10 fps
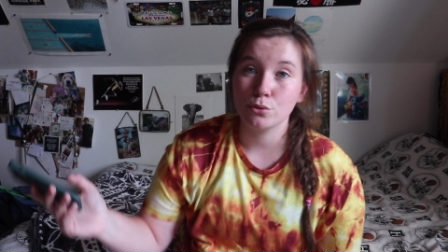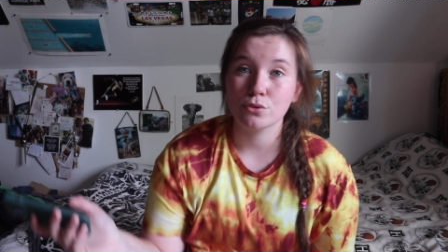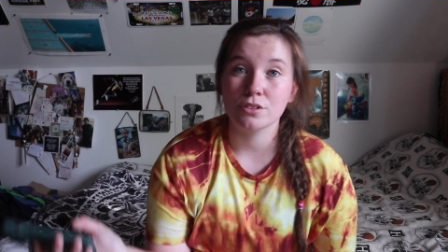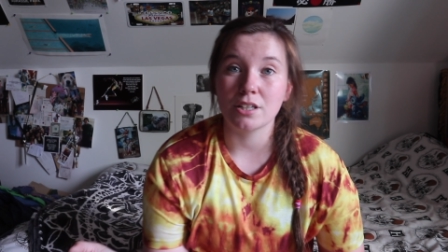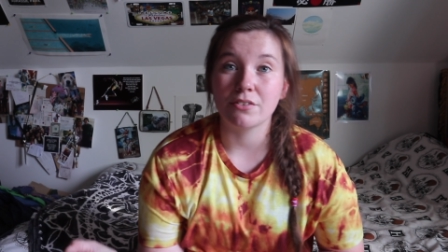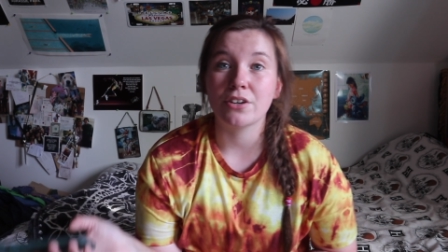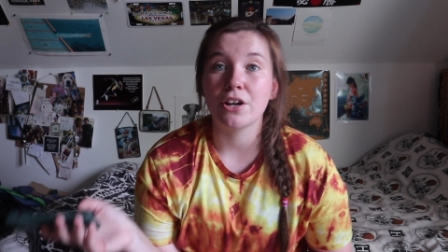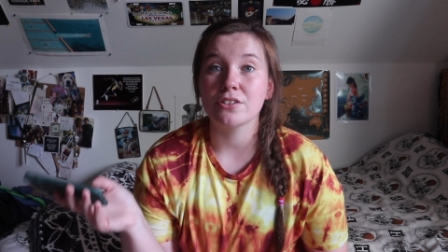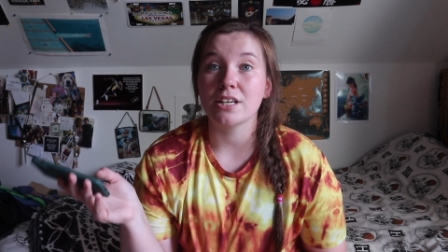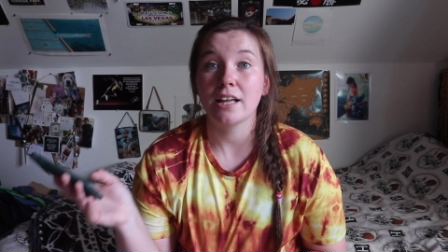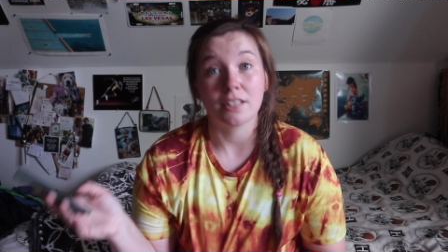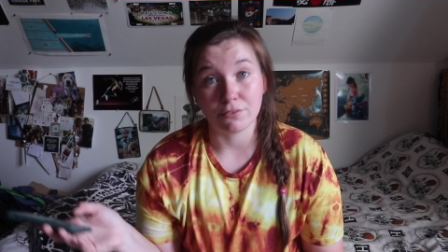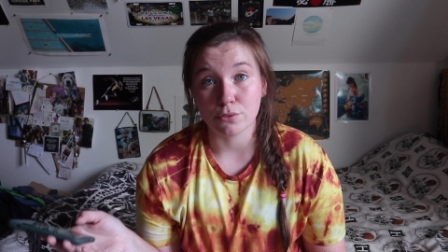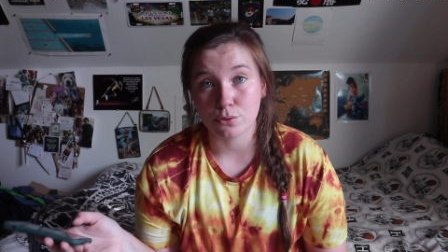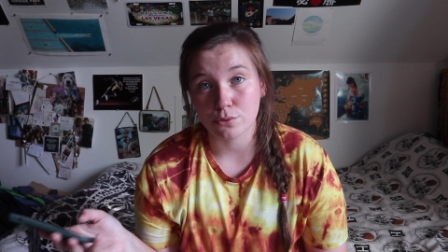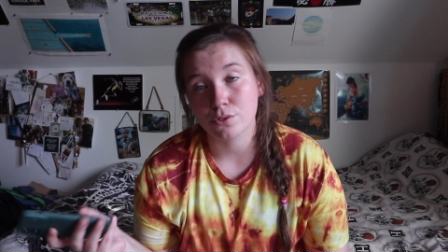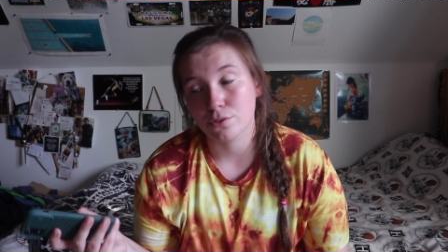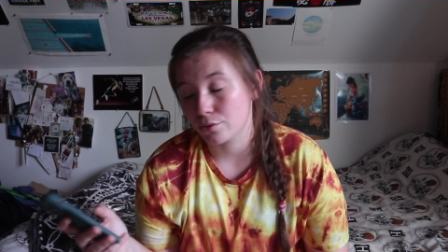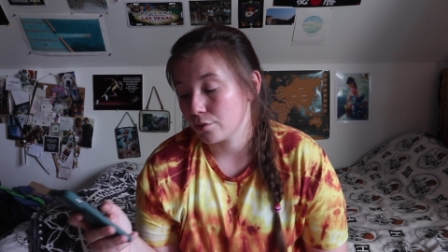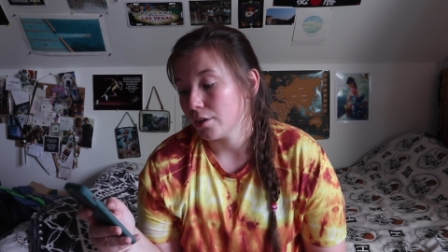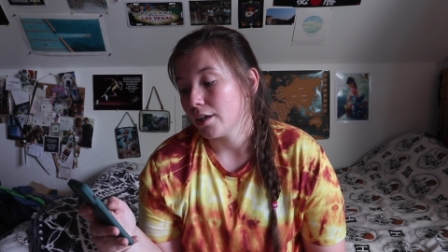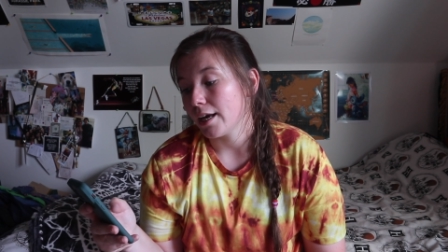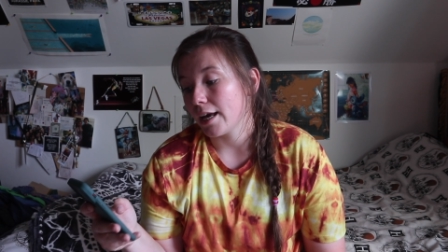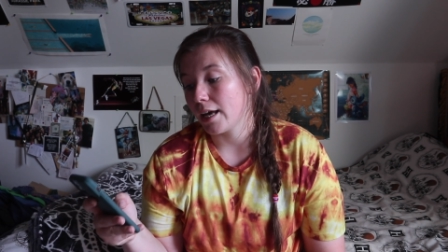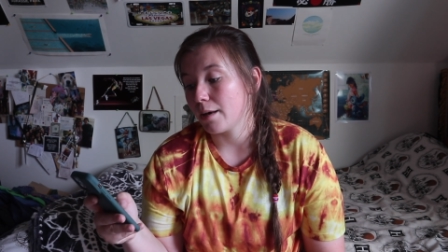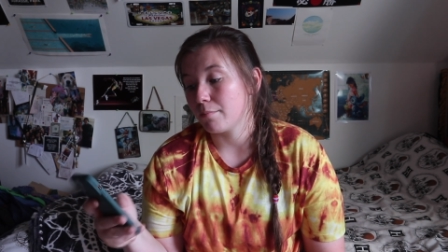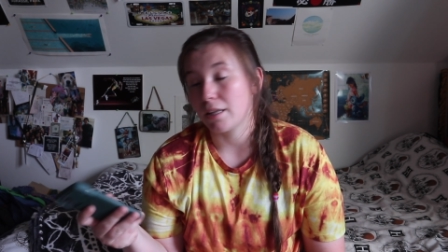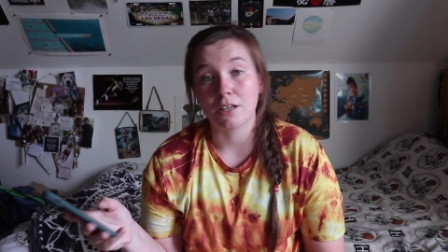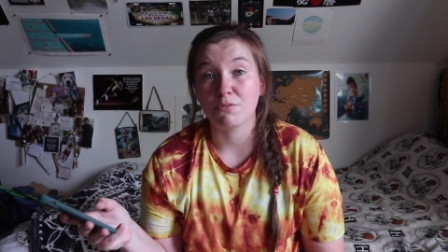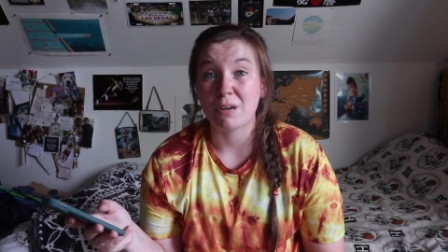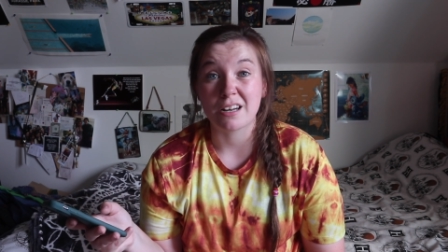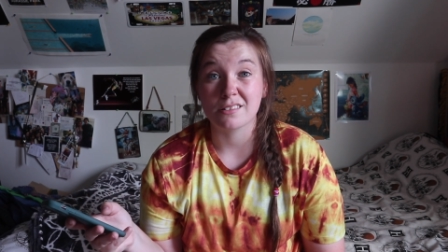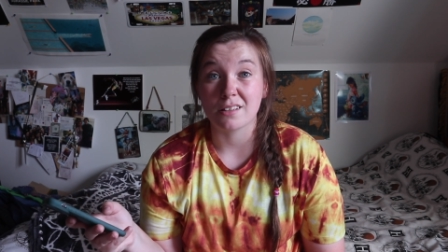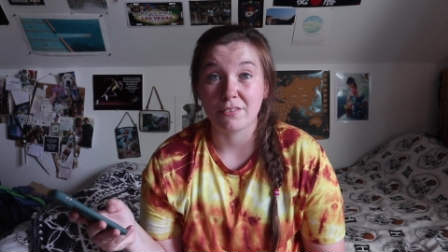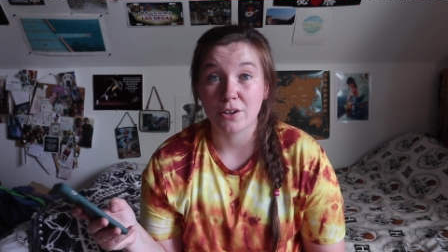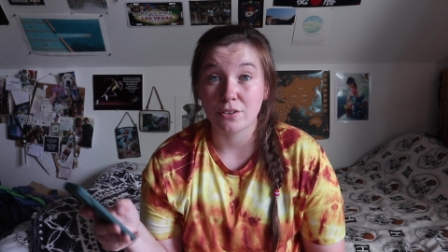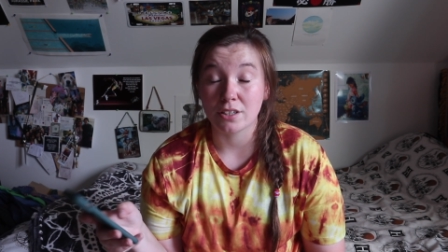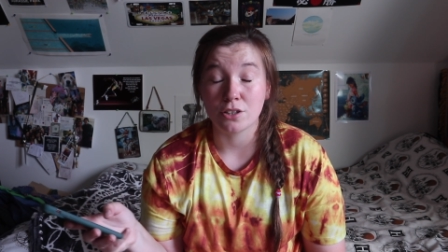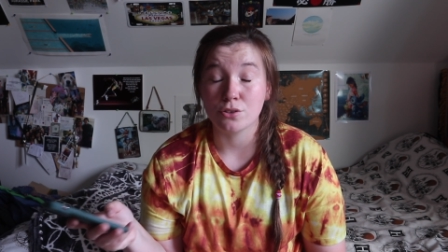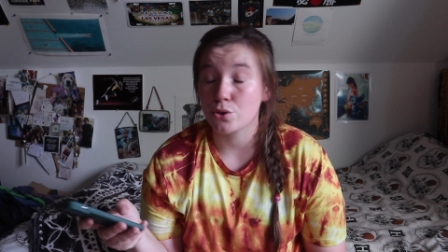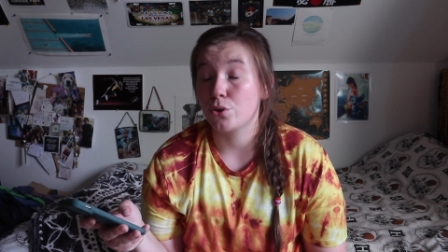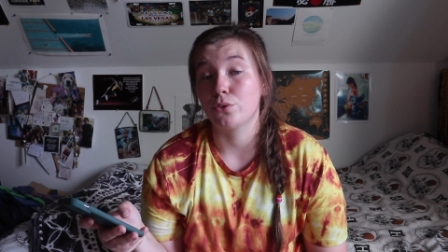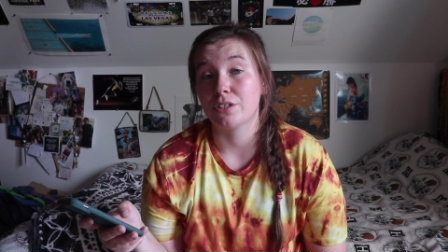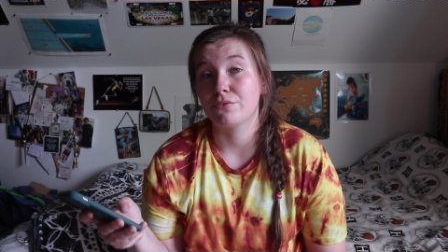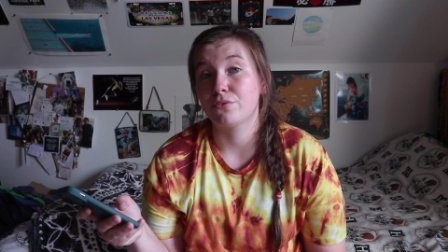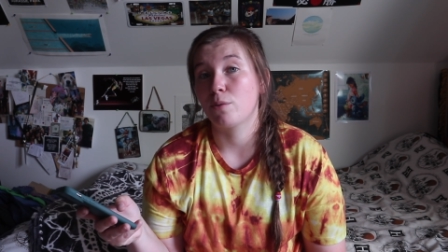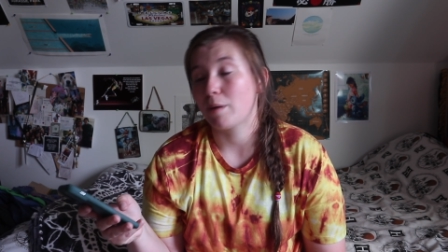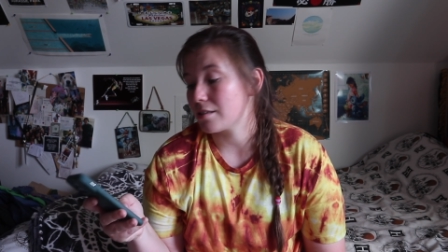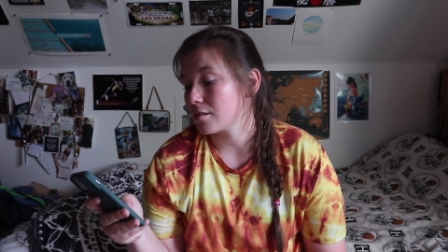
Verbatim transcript: and stuff around. I love photos, so um, I love printing stuff out, and you can do it in all different formats.